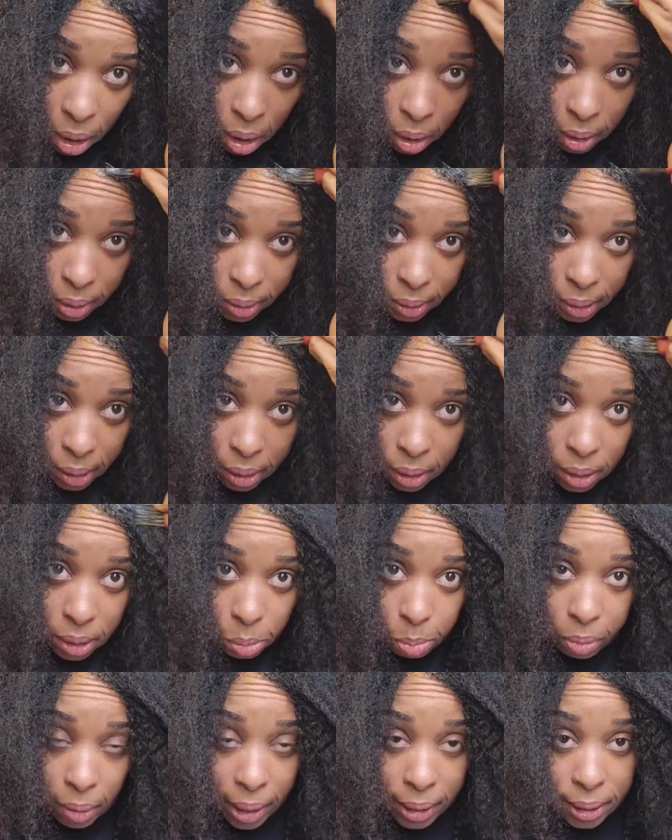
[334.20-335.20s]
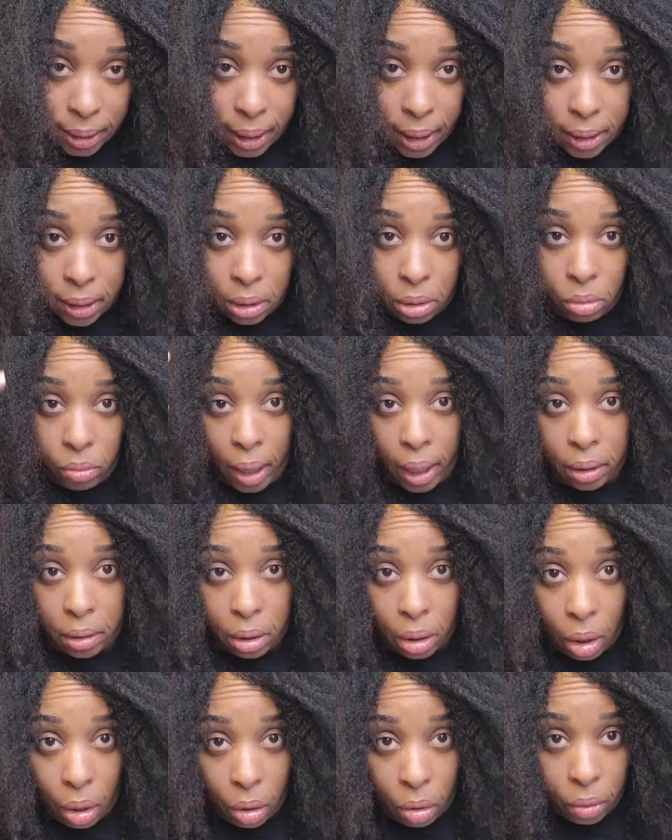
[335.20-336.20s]
Continue this process throughout the
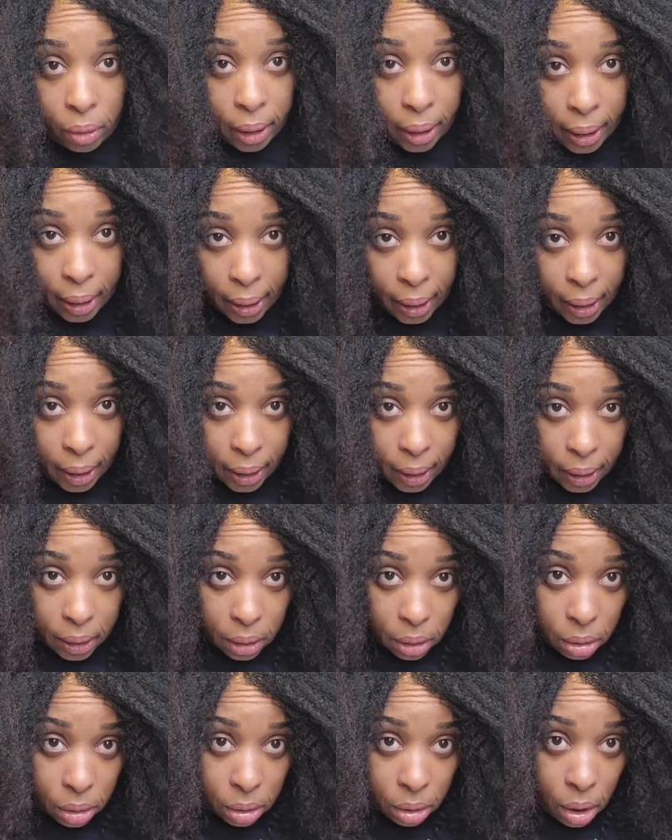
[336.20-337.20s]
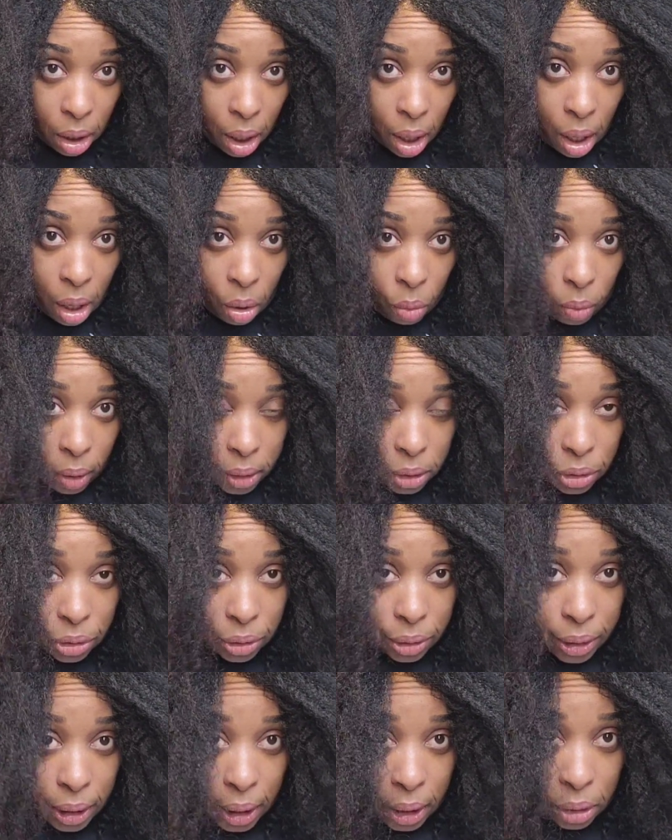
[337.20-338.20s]
whole head, and then once you're
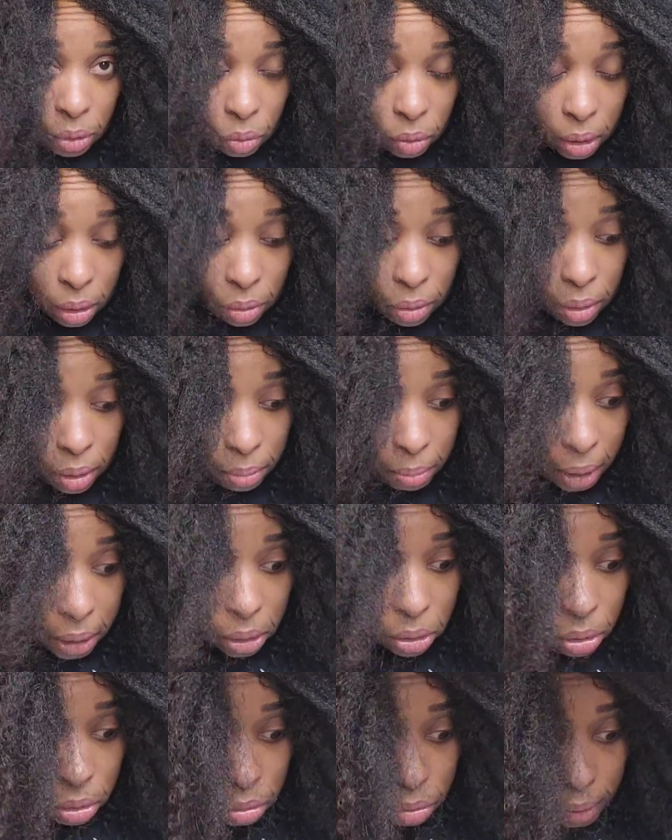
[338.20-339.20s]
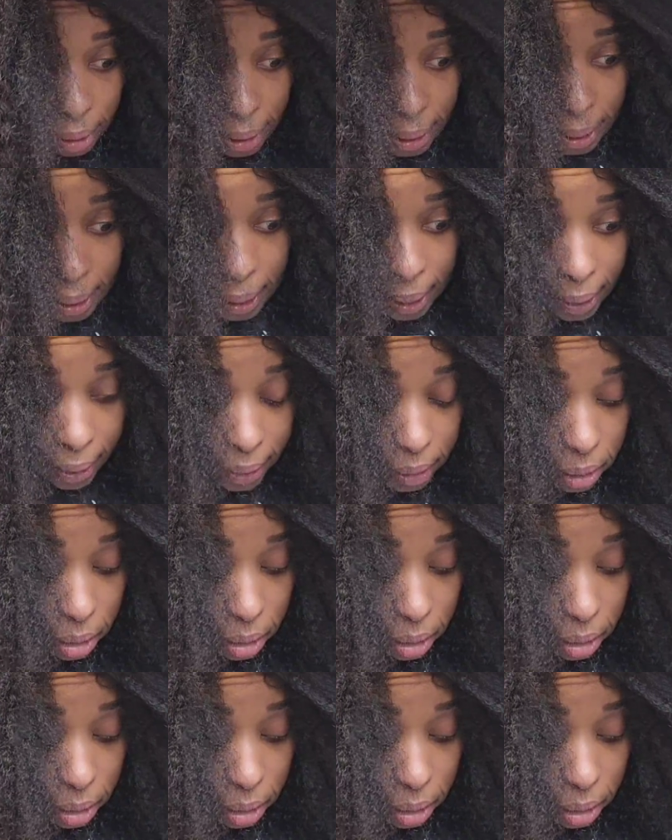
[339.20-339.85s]
done, you want to make sure you add,